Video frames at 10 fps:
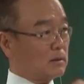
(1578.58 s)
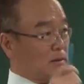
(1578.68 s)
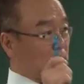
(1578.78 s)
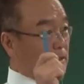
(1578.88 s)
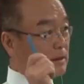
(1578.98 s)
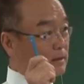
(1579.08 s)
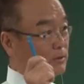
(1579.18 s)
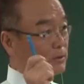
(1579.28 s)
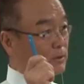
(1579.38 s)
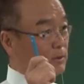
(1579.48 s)
Is that clear
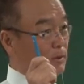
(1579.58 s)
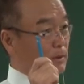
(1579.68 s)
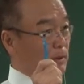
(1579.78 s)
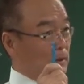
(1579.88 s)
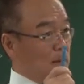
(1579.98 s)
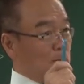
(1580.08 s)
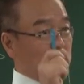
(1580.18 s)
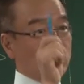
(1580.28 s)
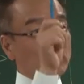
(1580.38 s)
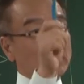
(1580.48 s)
to you?
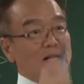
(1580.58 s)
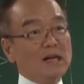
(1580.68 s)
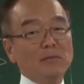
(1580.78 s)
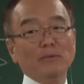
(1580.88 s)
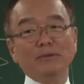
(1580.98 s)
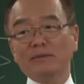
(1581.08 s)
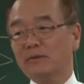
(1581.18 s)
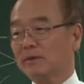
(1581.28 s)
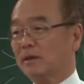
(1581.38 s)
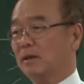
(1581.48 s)
The Korean government,
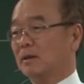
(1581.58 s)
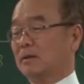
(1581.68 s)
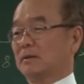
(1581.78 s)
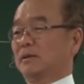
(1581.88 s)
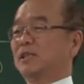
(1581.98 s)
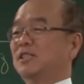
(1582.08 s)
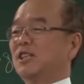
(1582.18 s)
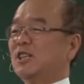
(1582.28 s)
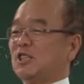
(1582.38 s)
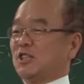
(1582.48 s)
okay,
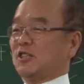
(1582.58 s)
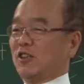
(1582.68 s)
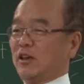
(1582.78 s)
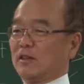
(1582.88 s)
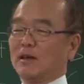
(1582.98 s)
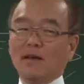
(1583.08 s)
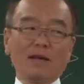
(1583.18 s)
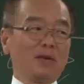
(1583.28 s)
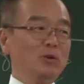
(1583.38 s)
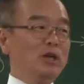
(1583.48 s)
insists that
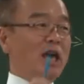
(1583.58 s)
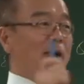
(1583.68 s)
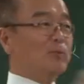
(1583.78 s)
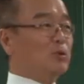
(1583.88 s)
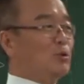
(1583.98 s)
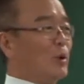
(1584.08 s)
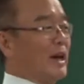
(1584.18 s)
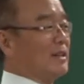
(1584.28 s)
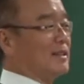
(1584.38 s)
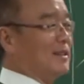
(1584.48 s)
we have to
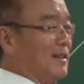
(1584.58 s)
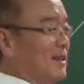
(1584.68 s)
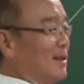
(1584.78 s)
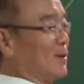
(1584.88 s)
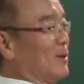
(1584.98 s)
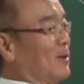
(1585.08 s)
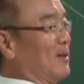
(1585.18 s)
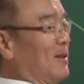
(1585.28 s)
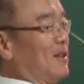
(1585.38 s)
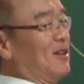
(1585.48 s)
write
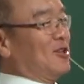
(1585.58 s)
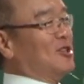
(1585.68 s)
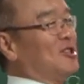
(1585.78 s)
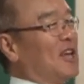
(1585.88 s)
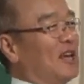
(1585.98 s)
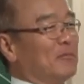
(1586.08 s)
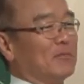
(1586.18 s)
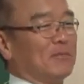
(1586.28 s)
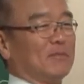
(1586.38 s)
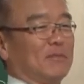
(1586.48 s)
English name.
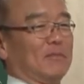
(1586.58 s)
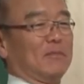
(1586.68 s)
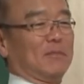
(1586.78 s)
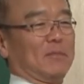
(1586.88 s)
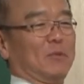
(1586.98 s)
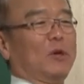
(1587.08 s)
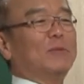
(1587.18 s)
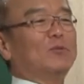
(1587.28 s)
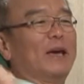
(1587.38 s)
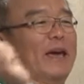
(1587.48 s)
We
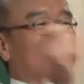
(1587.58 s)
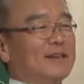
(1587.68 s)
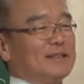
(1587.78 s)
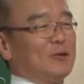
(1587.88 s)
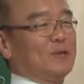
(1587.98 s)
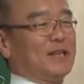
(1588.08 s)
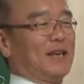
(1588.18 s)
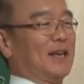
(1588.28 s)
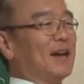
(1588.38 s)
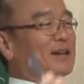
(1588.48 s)
have to anglicize. We
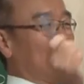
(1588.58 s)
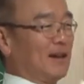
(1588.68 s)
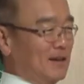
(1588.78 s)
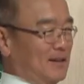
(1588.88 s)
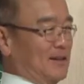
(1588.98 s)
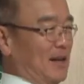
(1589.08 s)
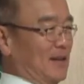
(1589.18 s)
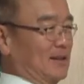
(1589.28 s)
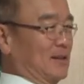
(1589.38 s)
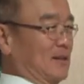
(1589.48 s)
say
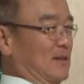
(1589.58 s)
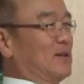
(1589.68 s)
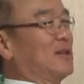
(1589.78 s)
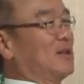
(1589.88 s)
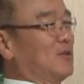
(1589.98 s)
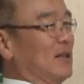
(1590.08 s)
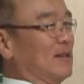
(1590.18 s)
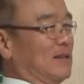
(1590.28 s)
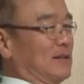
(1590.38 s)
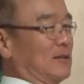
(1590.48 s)
anglicize, turn into
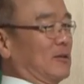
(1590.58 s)
English.